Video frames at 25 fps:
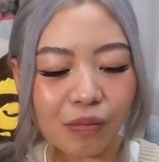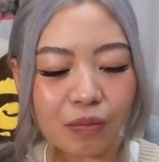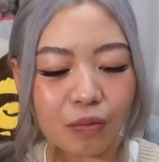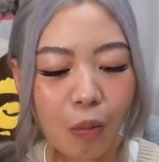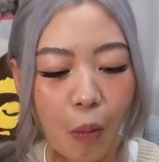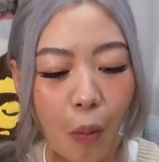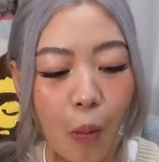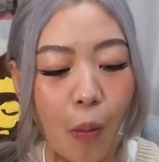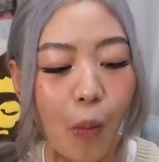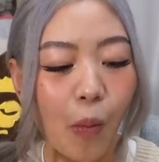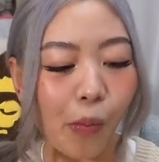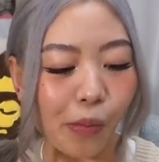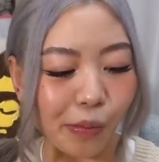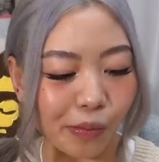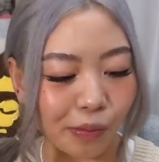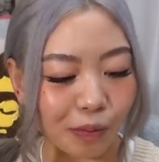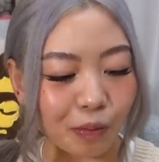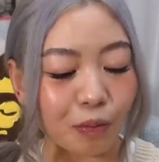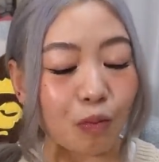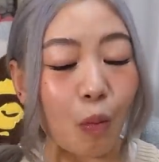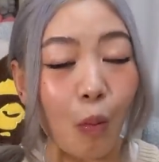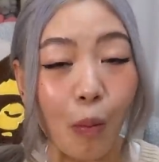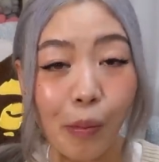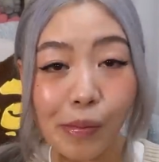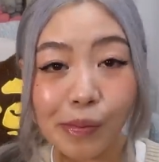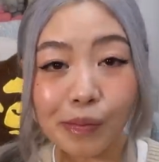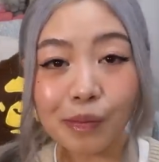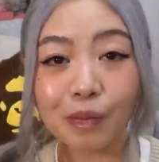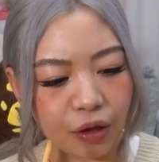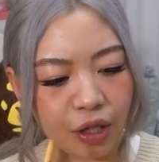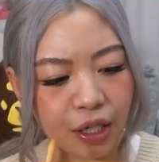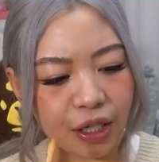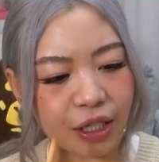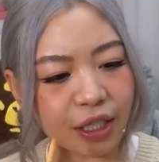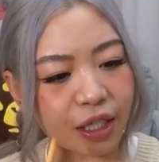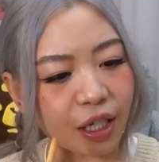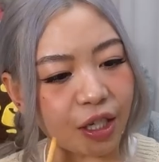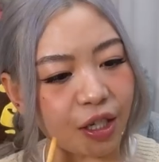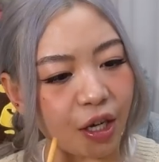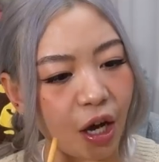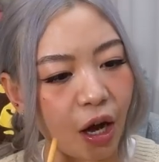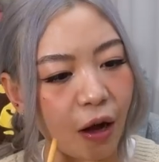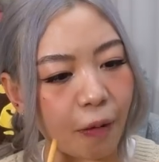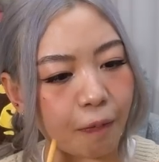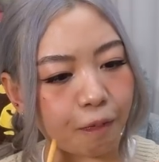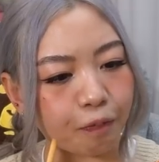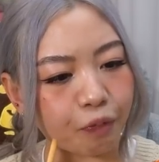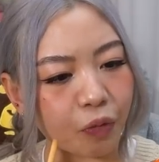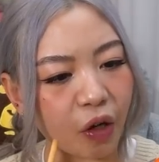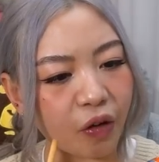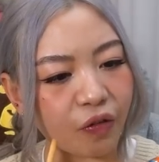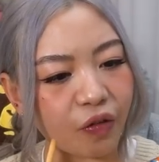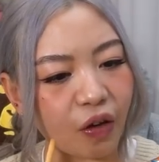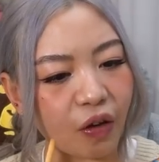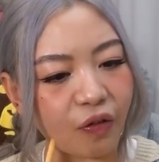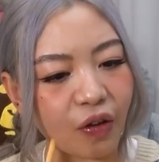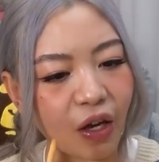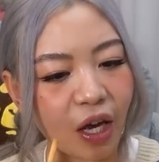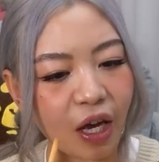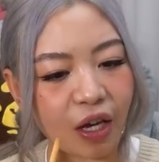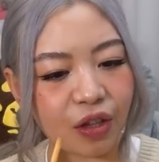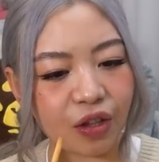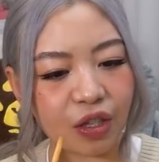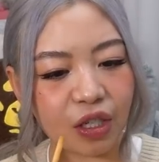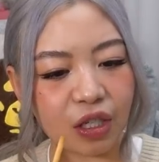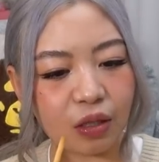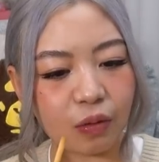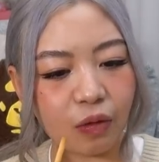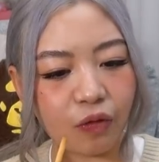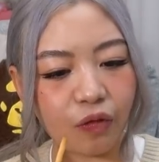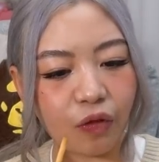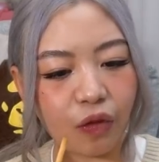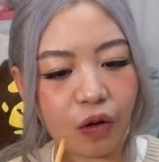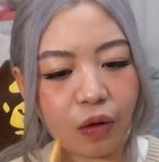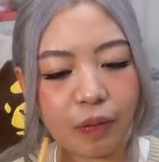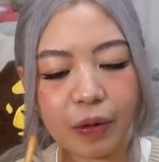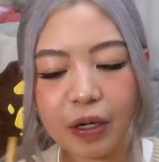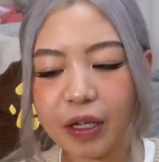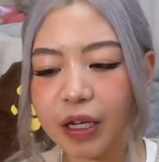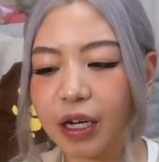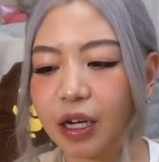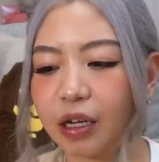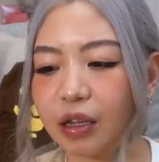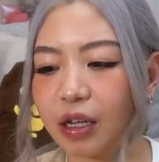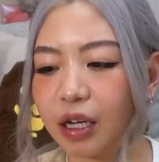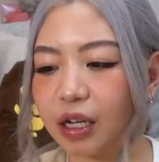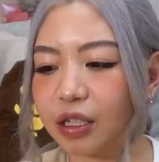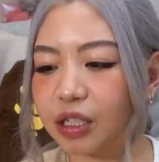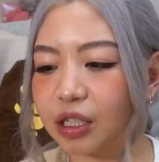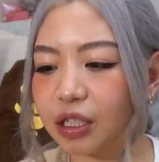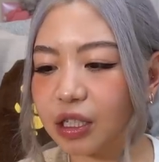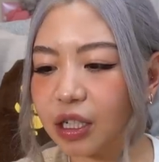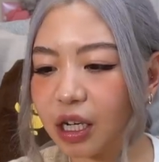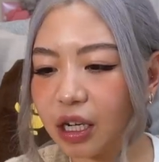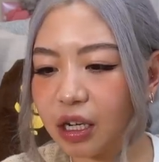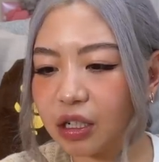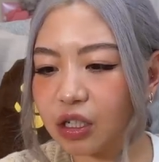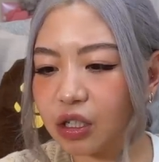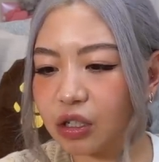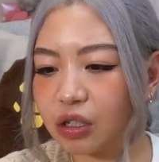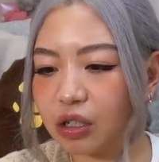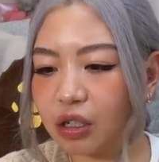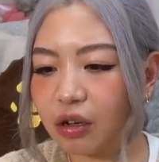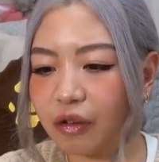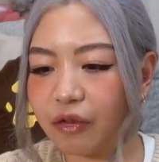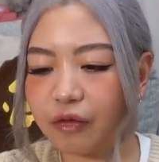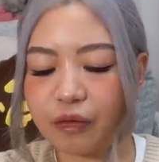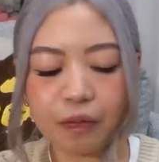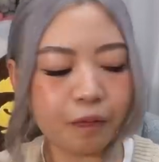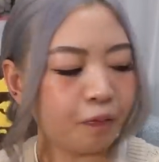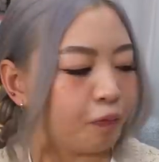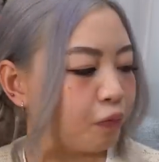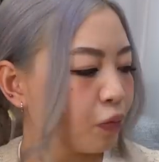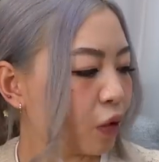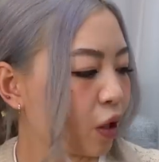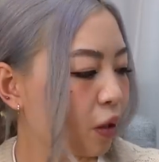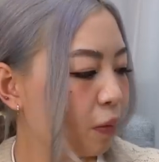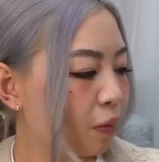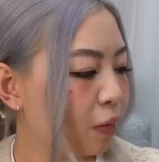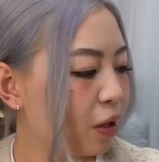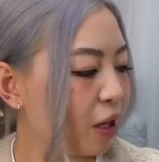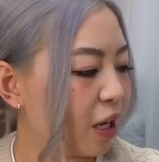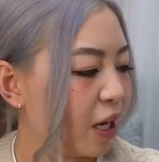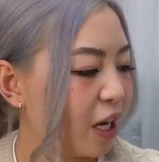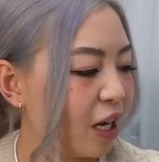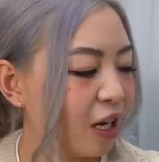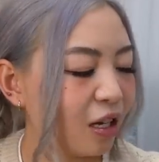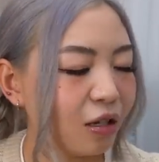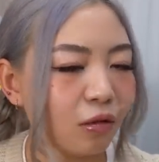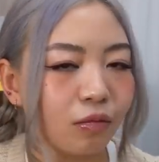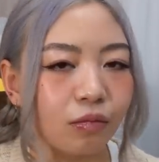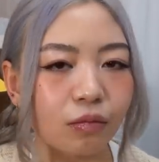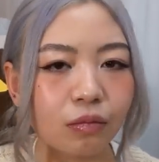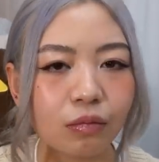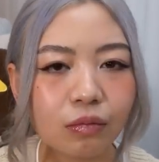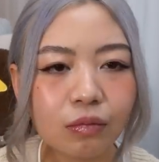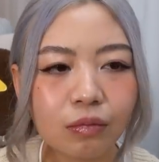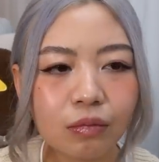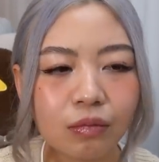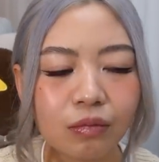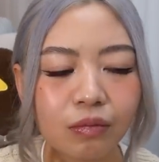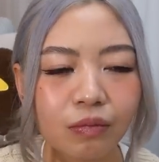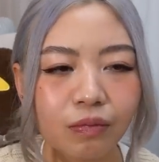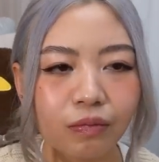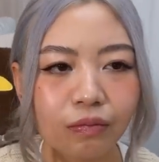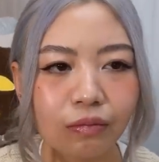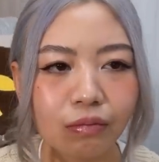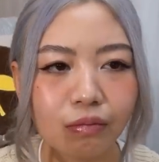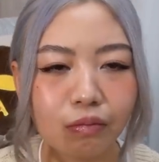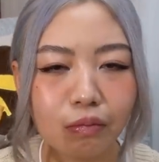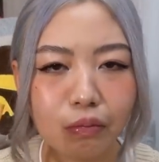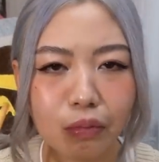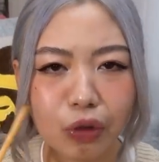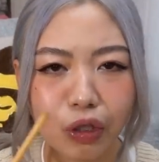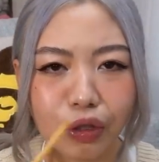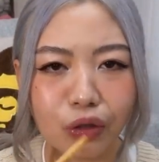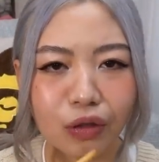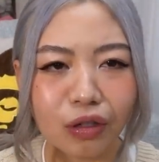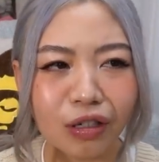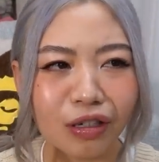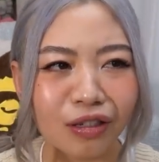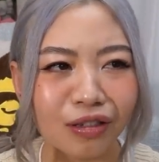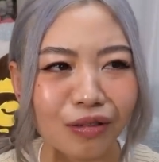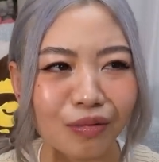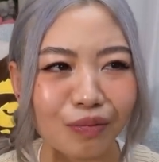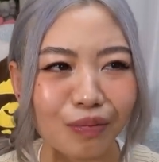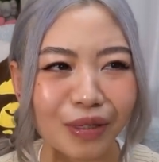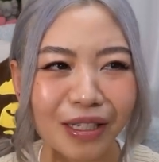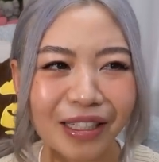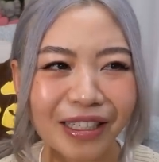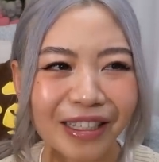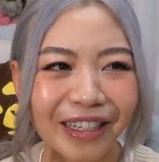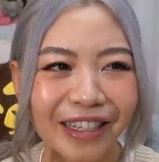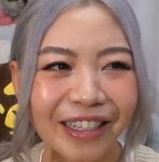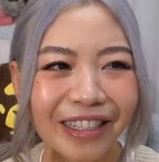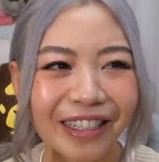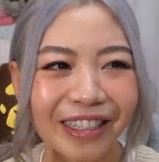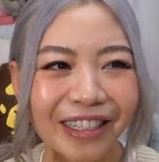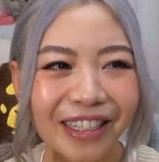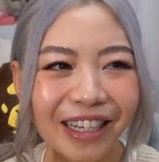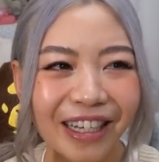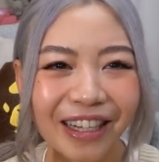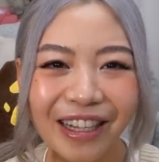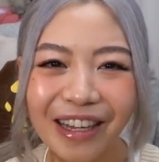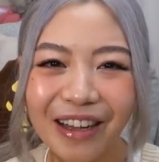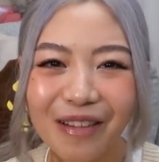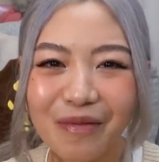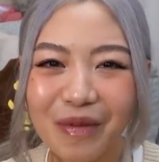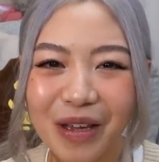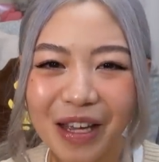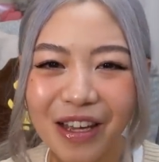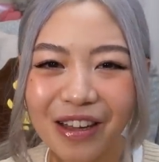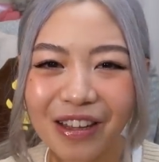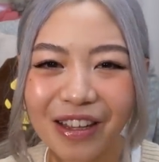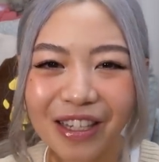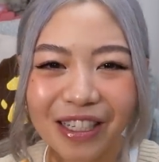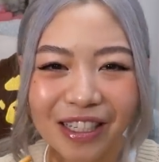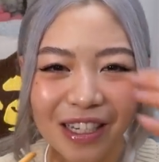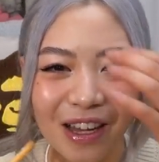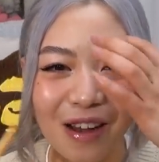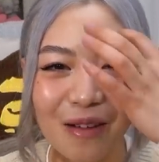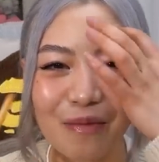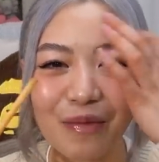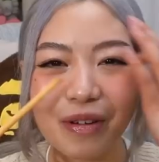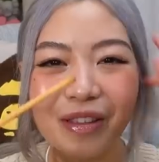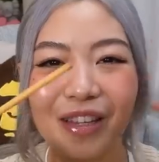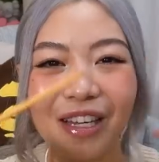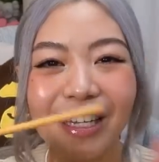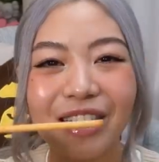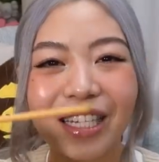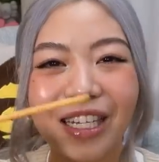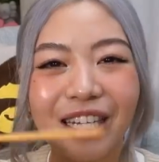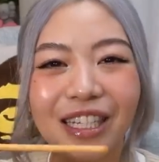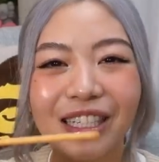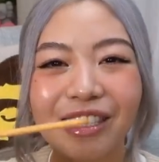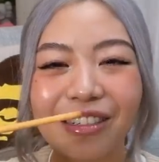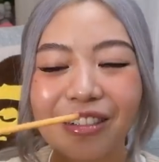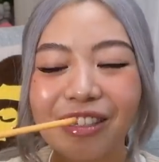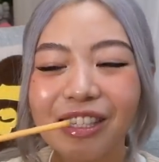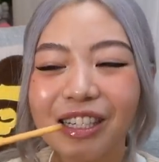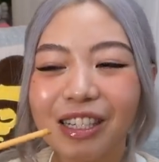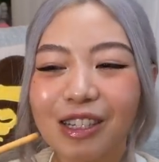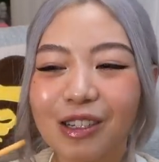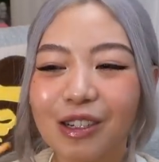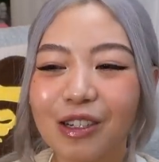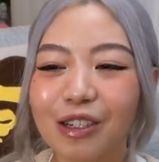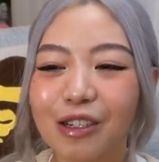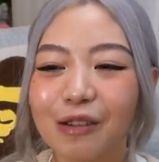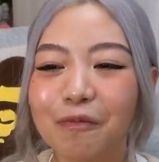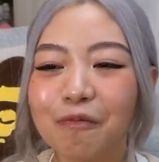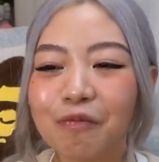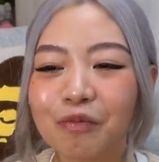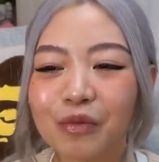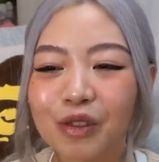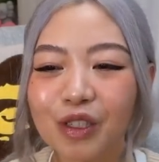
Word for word: Mmm. These are yum. I've never had these before, but yeah, they're just sort of plain milk biscuits. I think I'm making this up, but they taste really good.